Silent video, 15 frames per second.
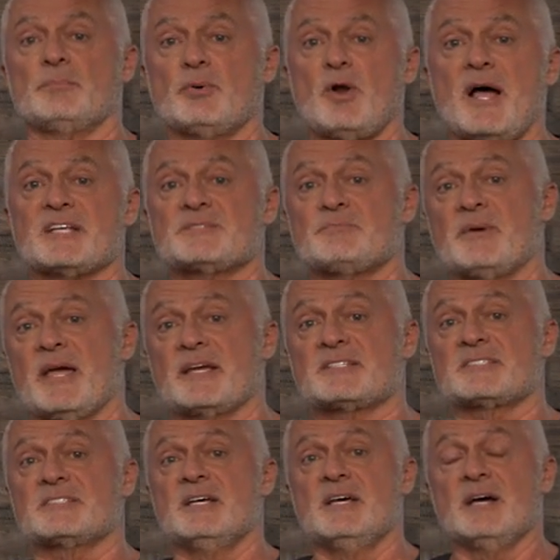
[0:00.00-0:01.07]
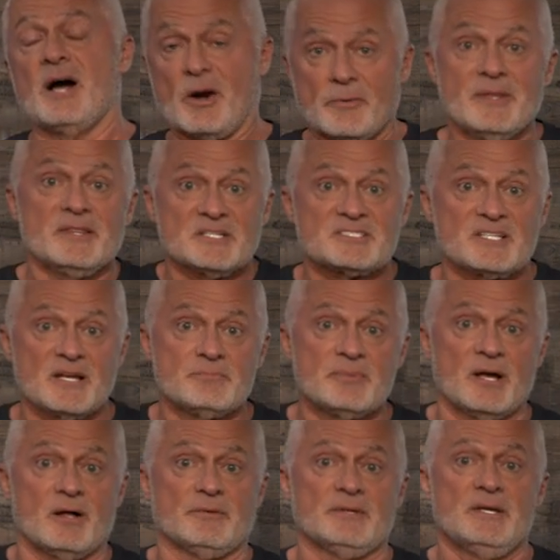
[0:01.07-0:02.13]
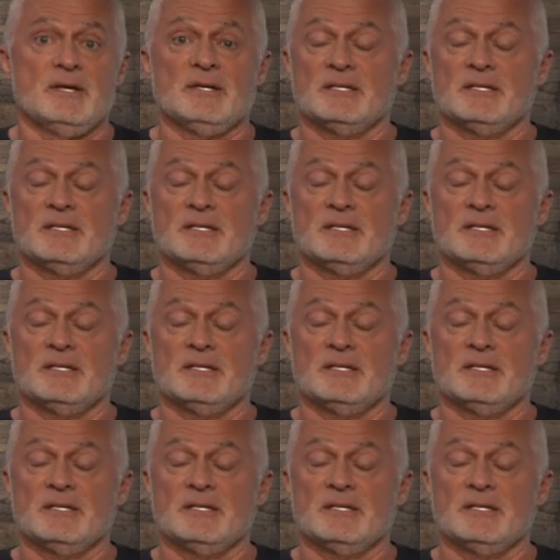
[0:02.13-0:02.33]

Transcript: prospects are in the Sun Belt.